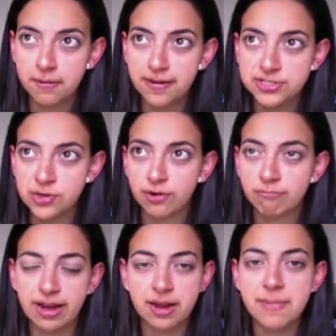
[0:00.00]
it's
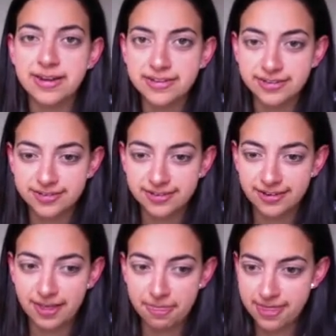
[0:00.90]
not recommended
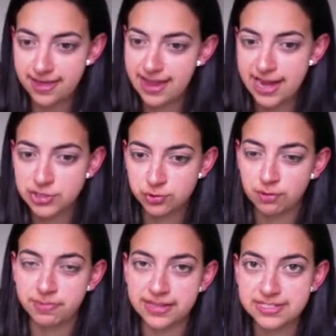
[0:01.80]
in the age
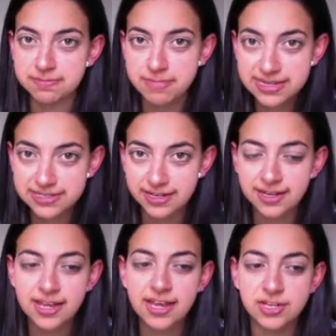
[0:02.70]
group that's missing.